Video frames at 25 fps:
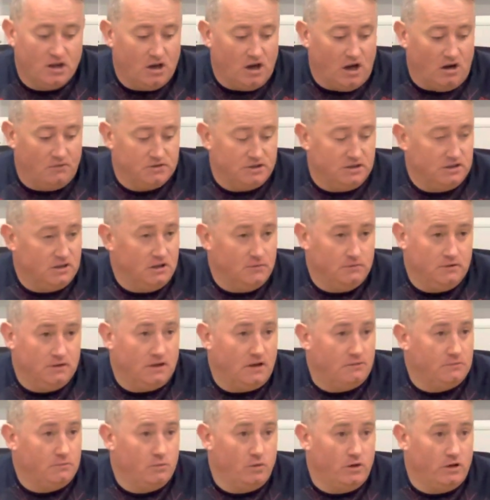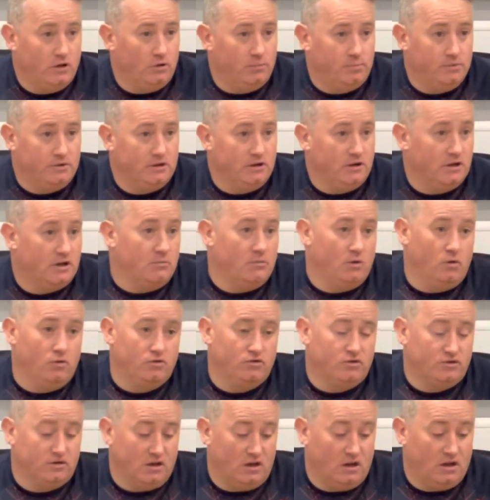Obviously, David had them well up, and Dave
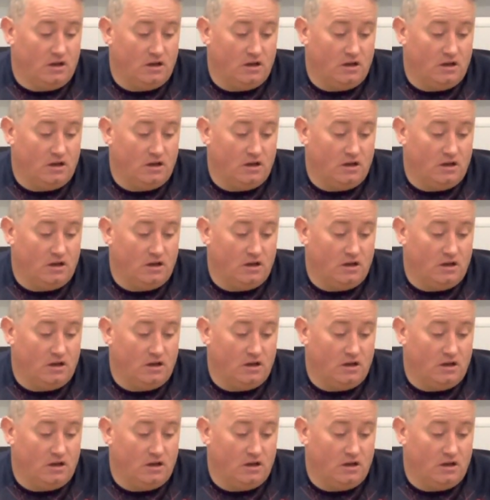Moche,